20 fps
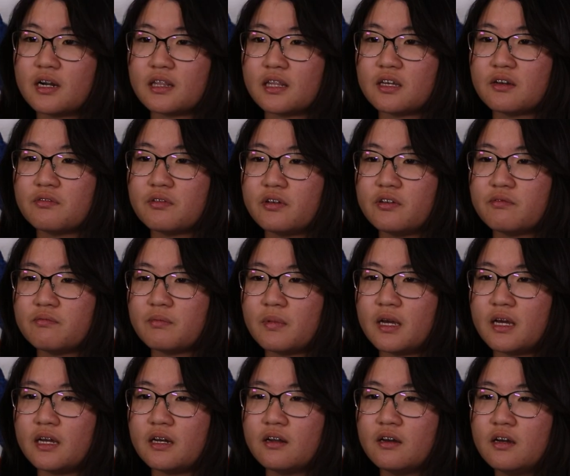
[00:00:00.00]
I think we've
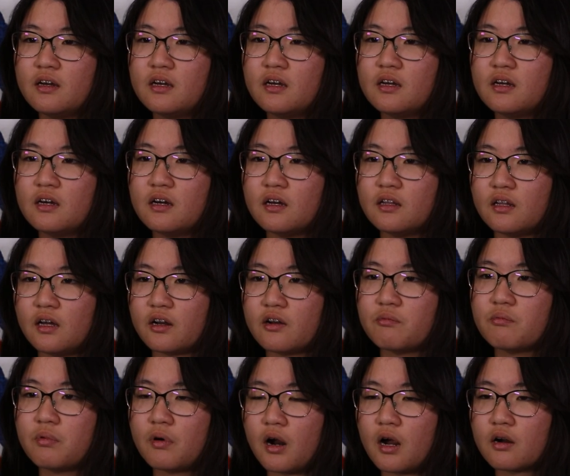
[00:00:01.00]
made a lot
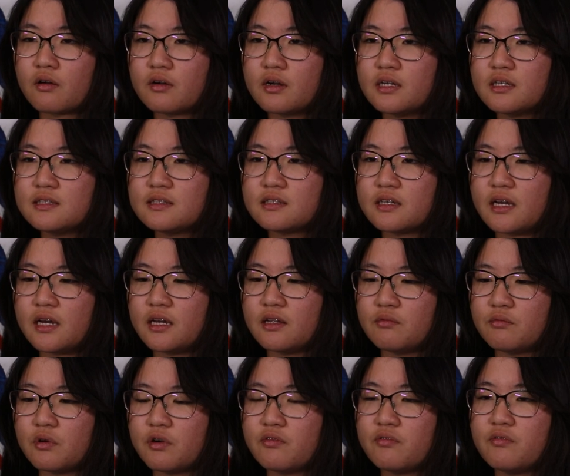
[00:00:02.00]
of progress
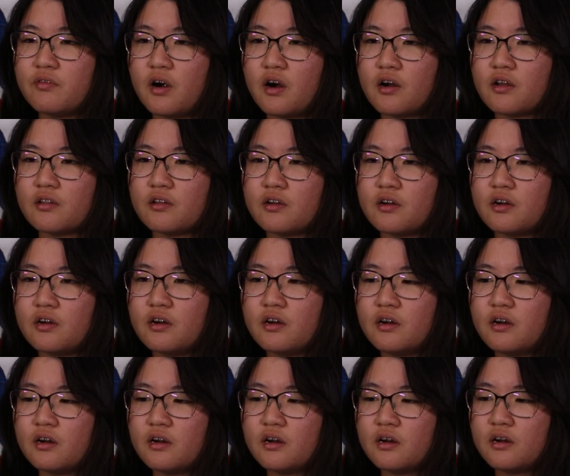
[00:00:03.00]
and we're farther
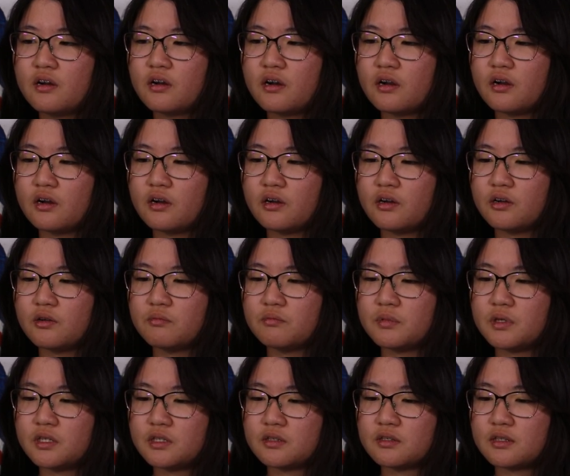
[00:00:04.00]
um,
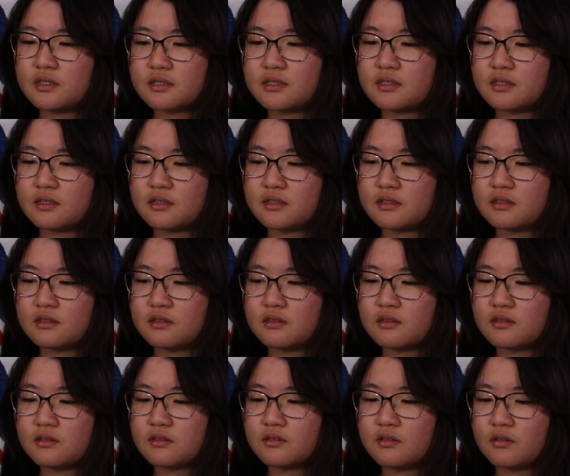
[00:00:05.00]
into the
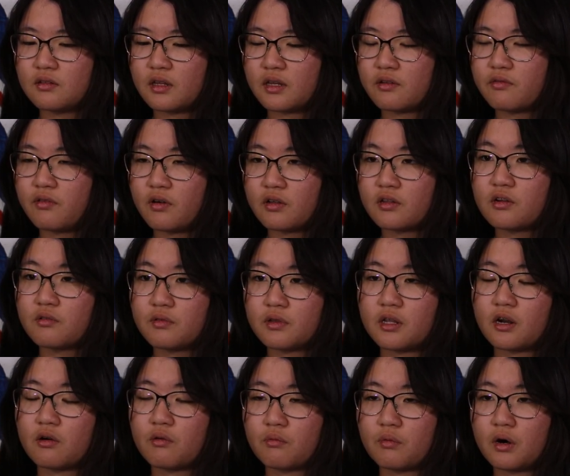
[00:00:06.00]
season, or like farther with
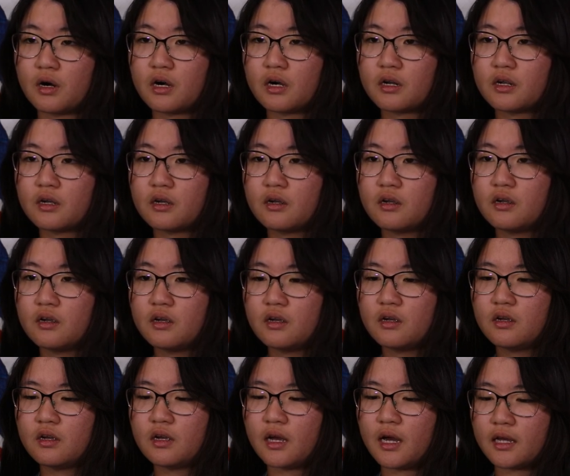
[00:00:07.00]
our work
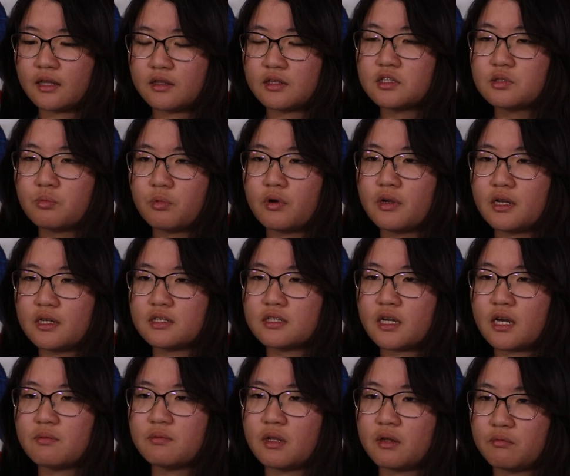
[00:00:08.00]
at this point in
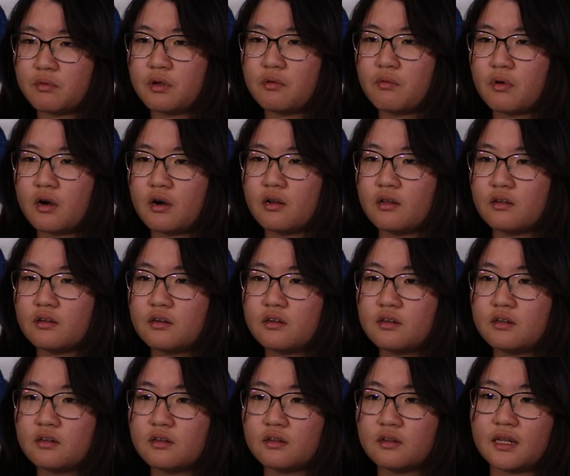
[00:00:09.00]
time than we were
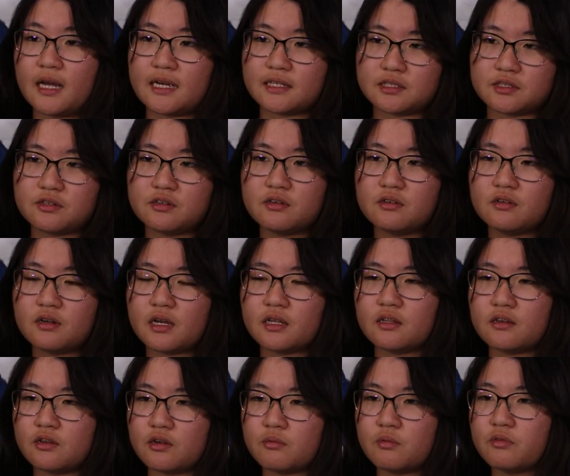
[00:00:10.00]
last year
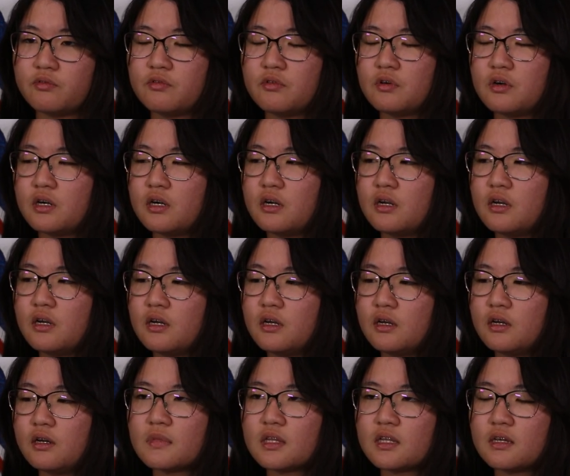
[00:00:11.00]
and the year before.
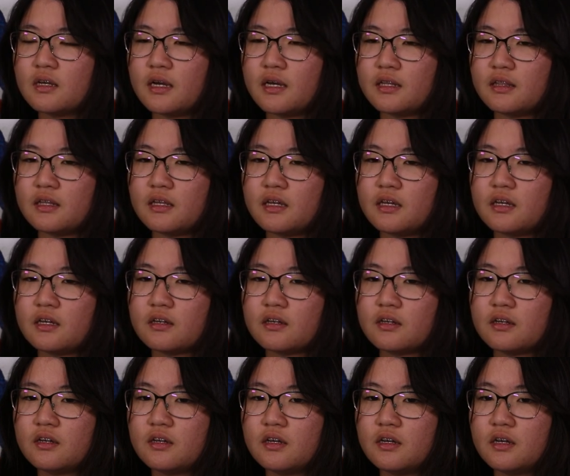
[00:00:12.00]
I think